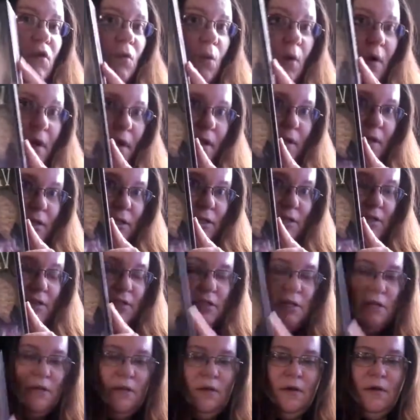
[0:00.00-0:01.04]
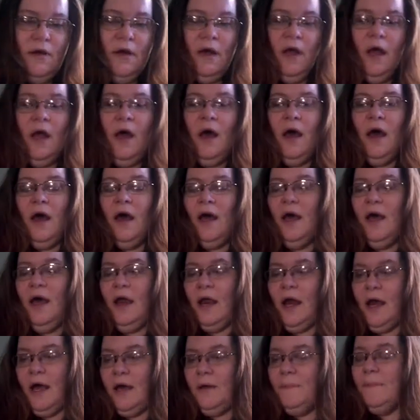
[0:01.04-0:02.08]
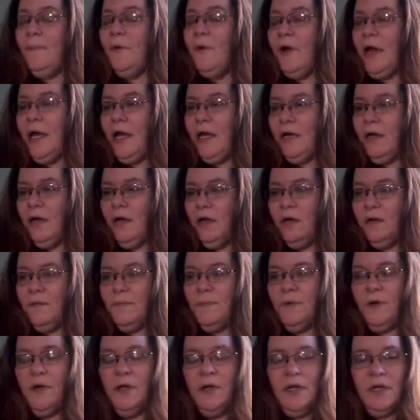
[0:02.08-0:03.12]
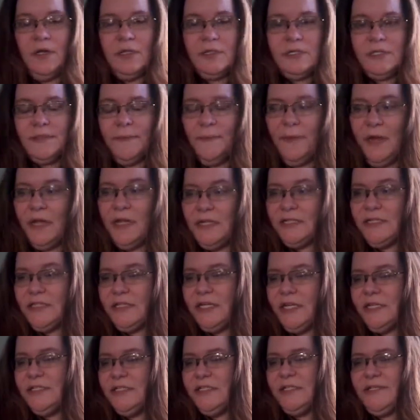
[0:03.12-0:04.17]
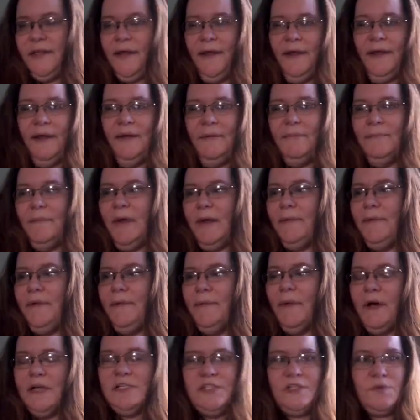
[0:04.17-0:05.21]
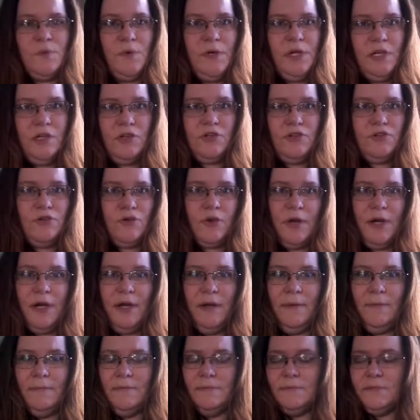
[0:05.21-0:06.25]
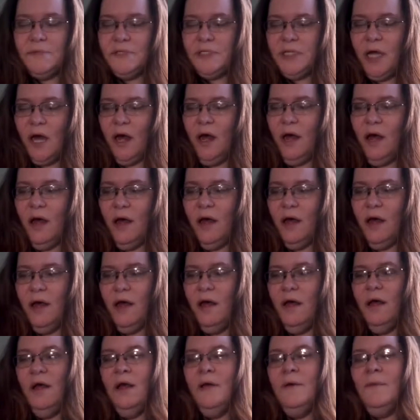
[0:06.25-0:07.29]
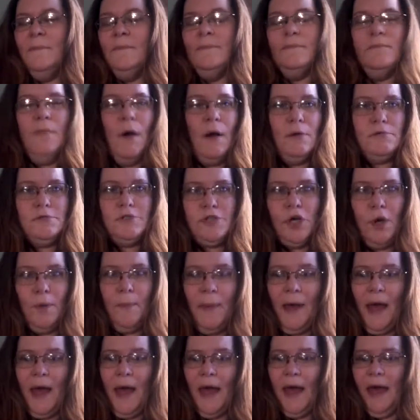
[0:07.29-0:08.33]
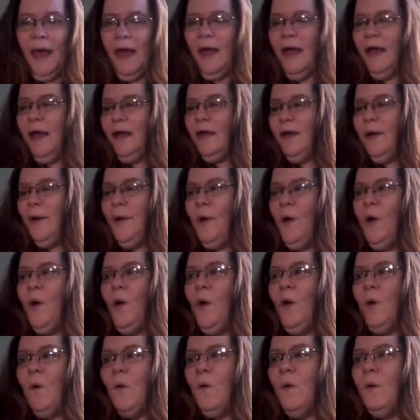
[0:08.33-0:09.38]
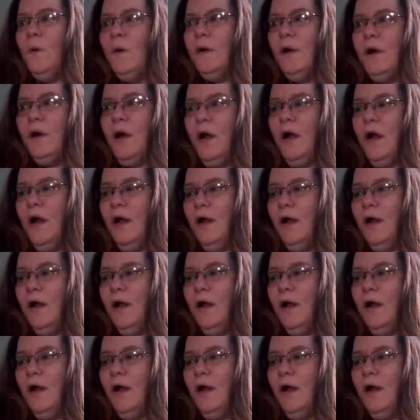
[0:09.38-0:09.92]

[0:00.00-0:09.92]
wins. And I plan on putting some incense in it, maybe my Sweet Dreams mojo bag, or